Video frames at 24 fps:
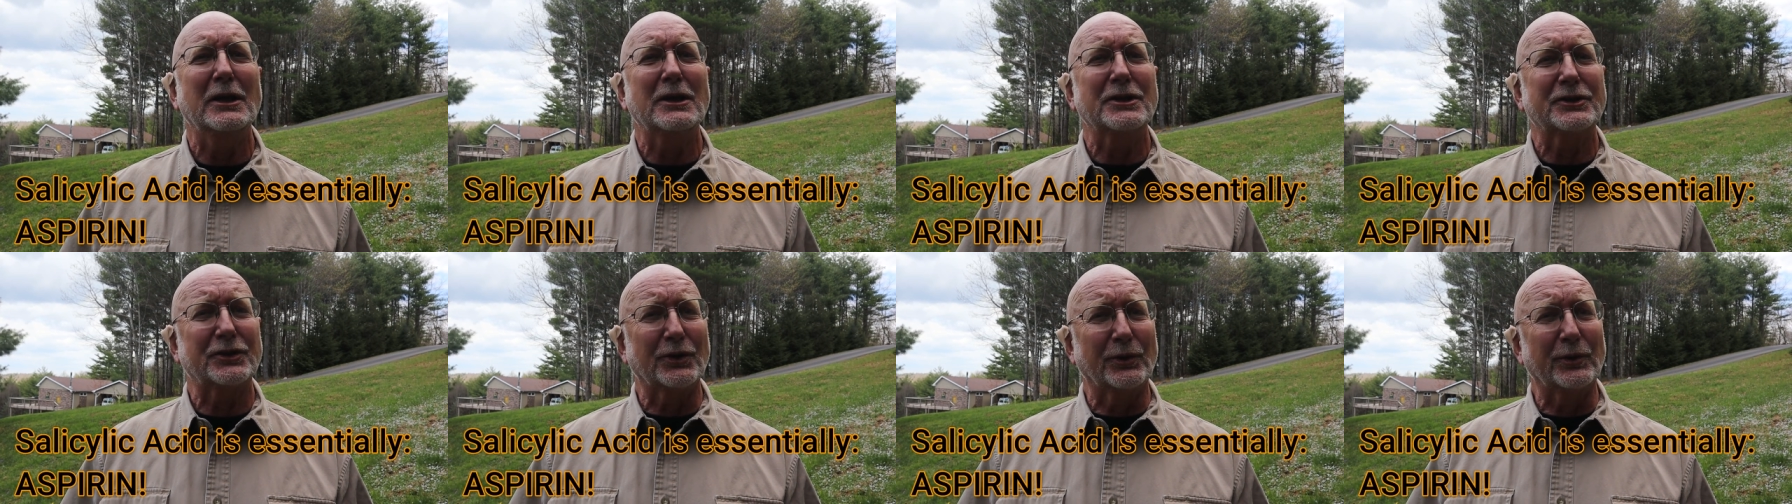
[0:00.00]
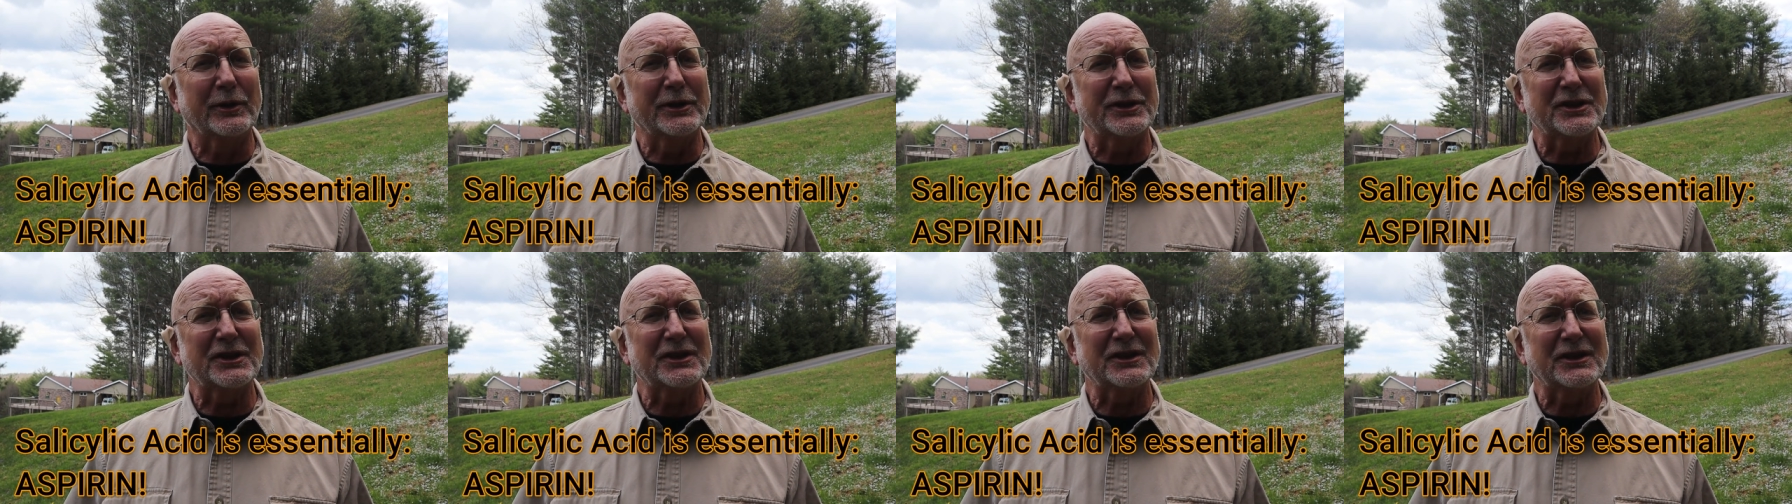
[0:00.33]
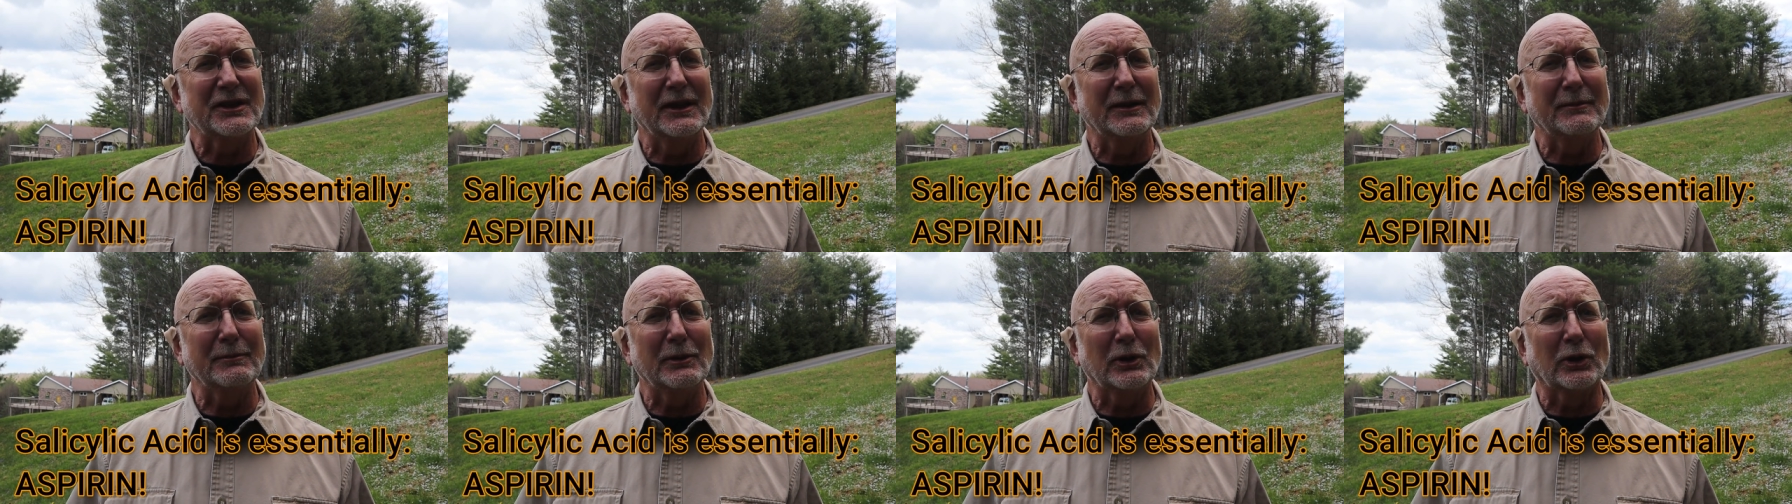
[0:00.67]
So it's
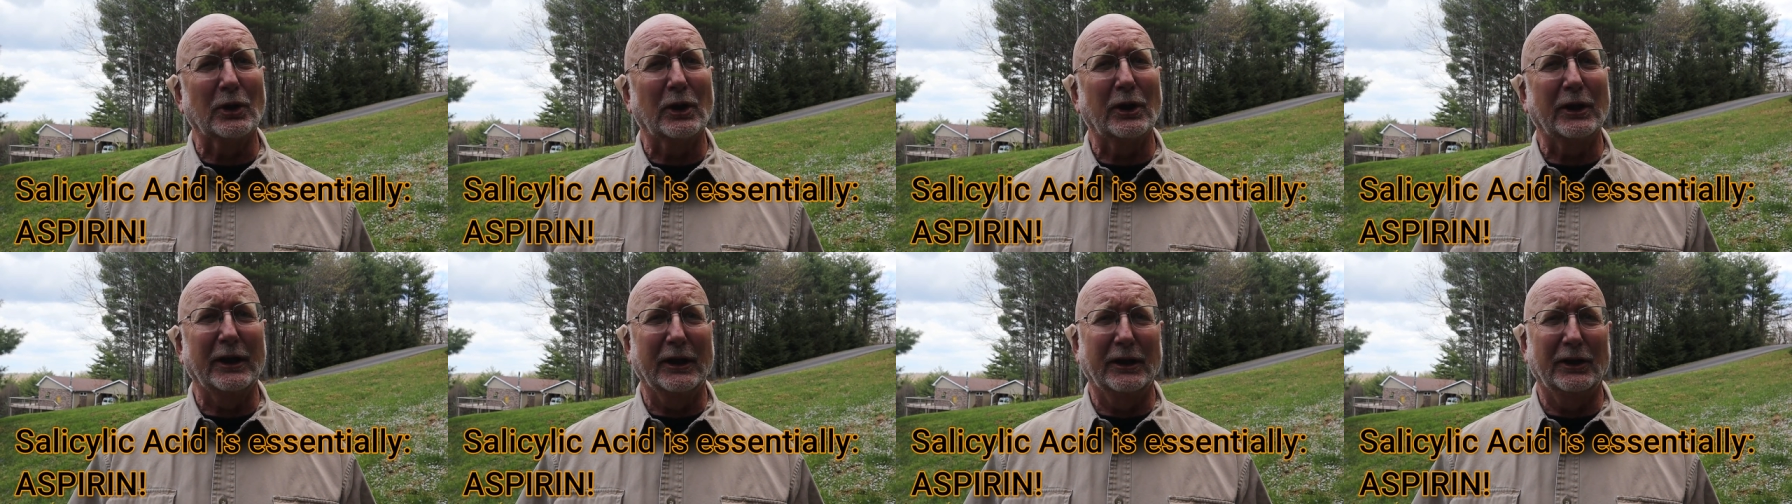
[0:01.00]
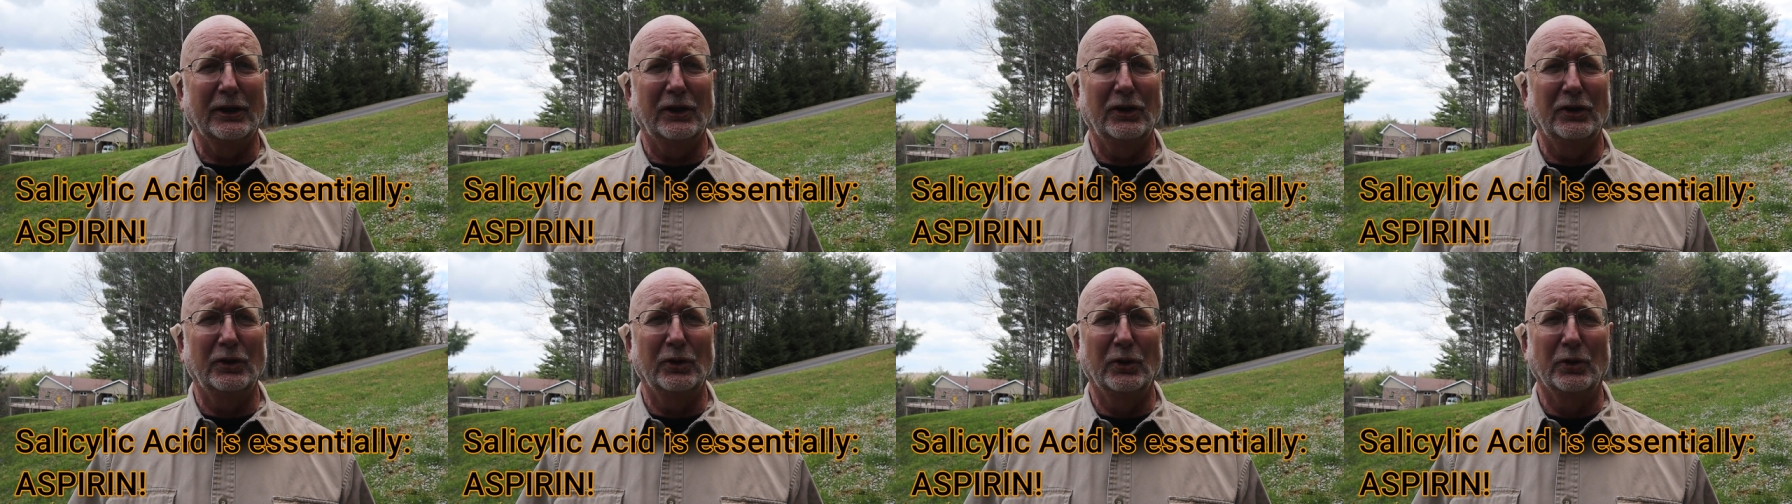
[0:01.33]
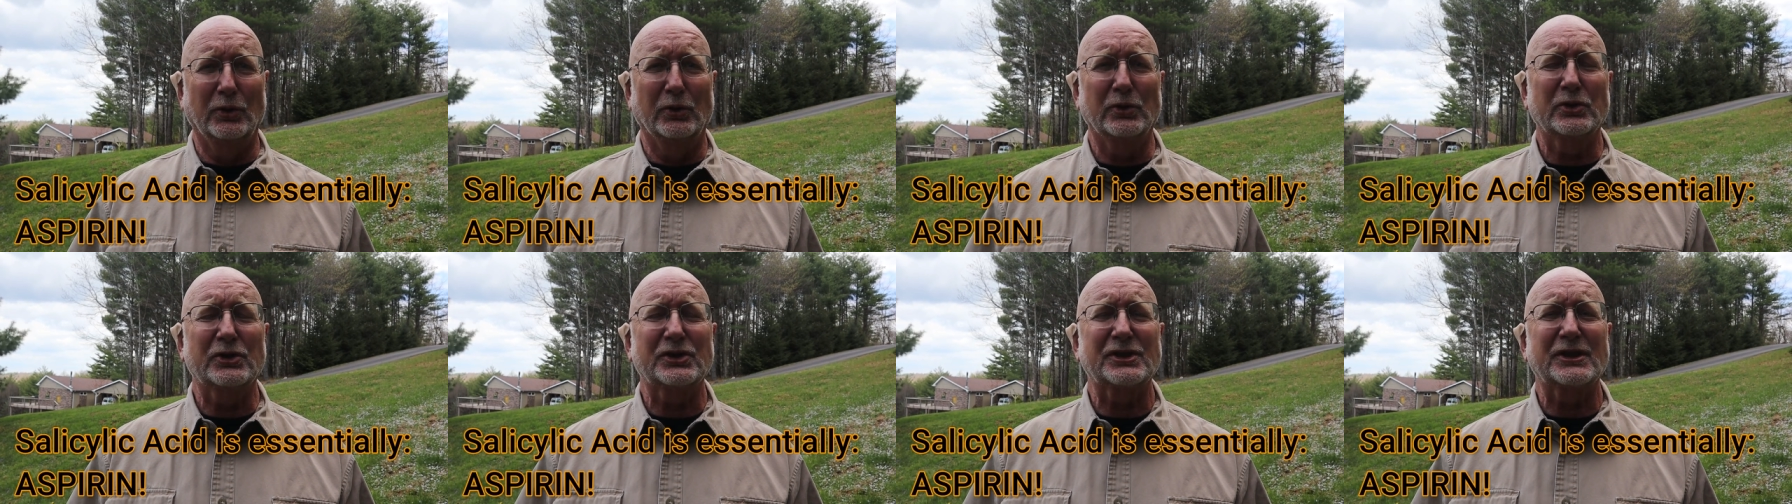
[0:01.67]
similar in
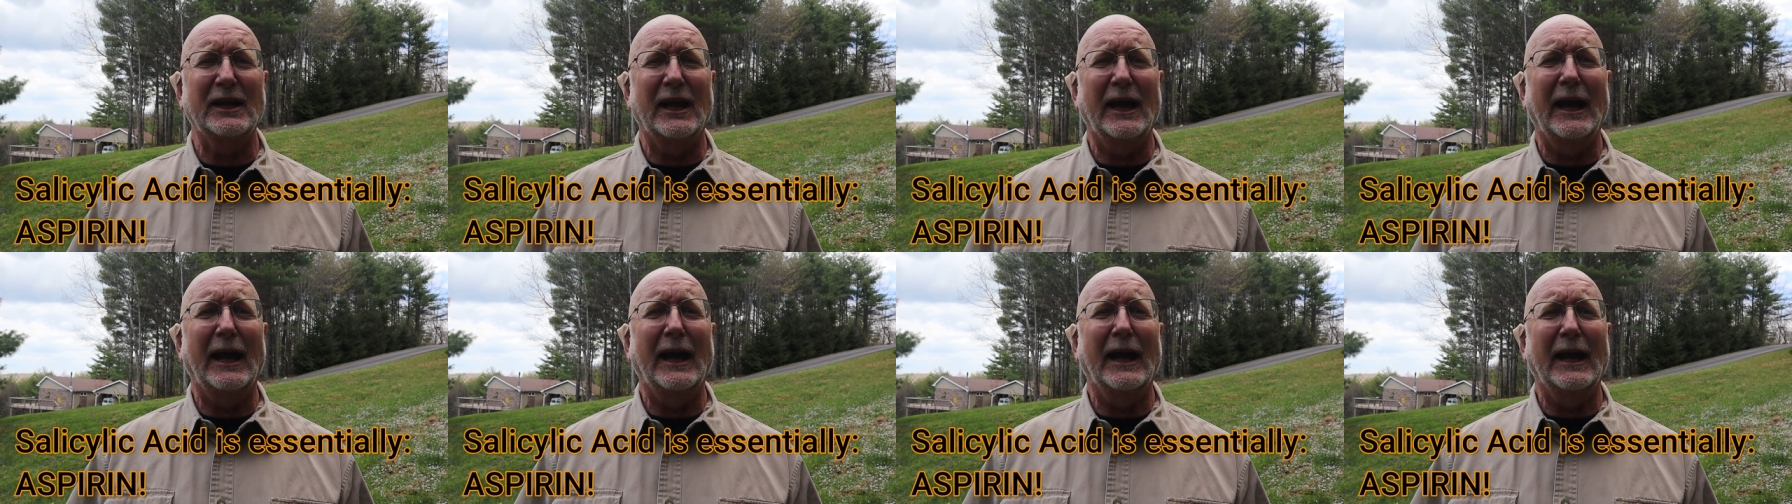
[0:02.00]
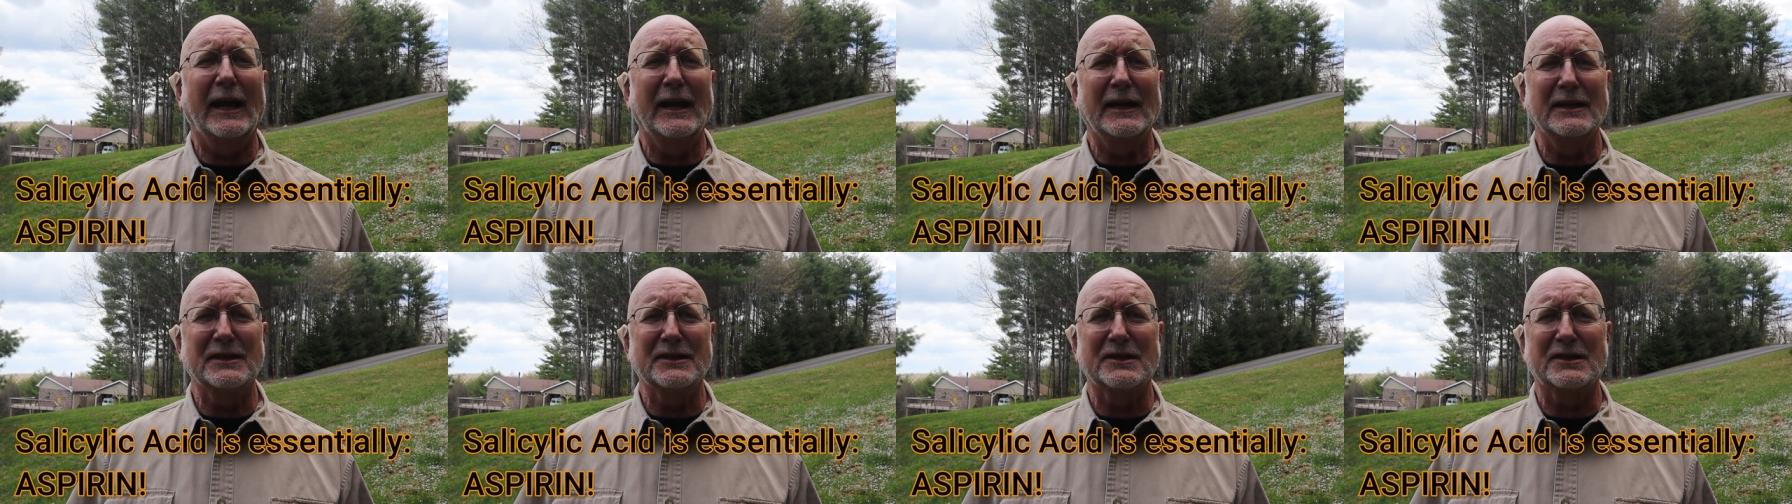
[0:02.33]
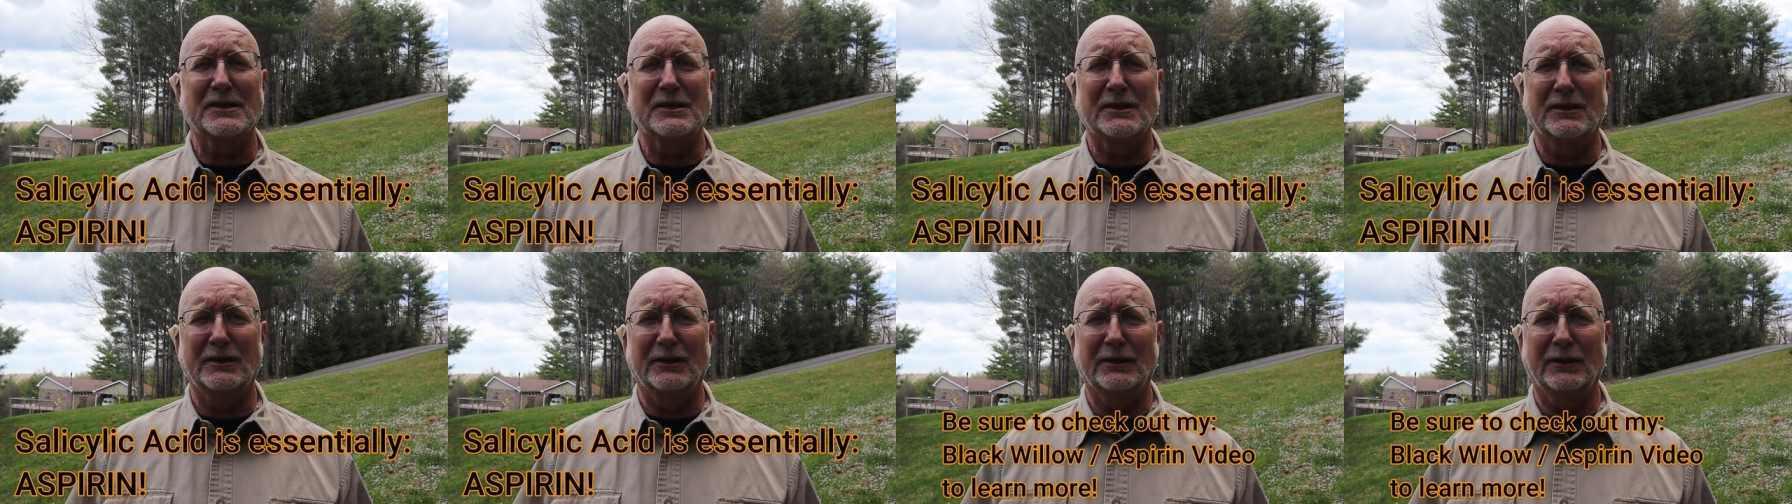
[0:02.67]
use
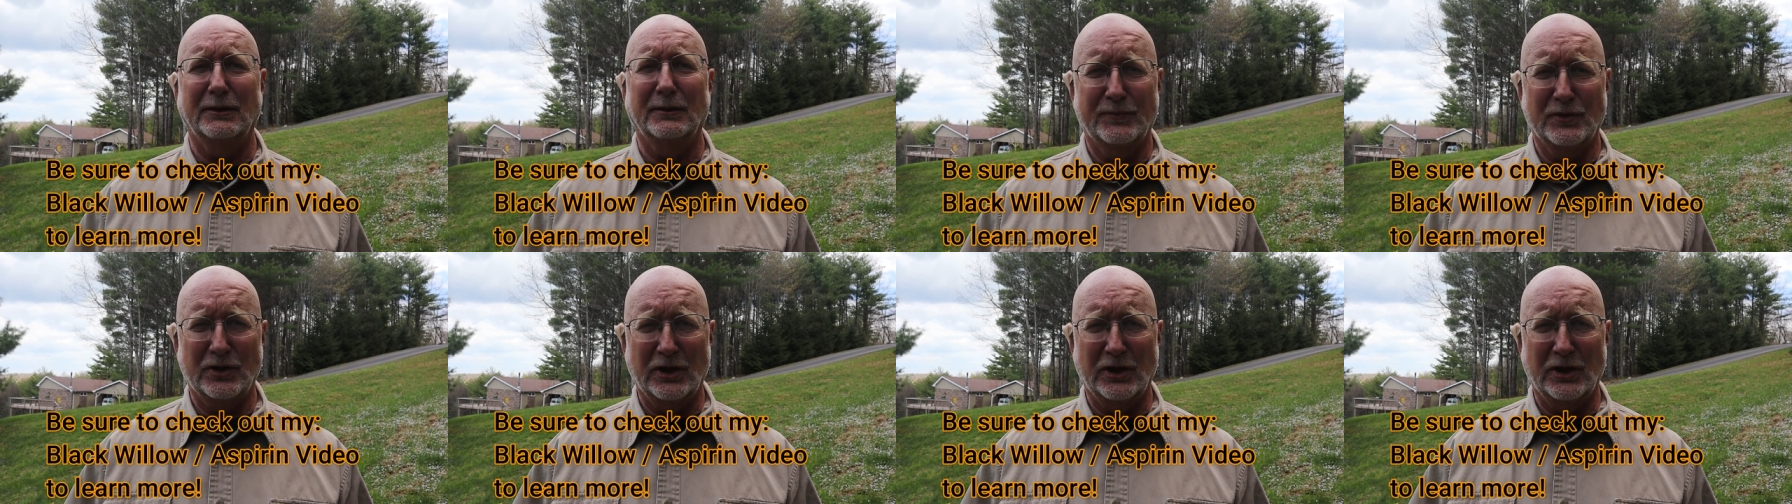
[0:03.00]
as the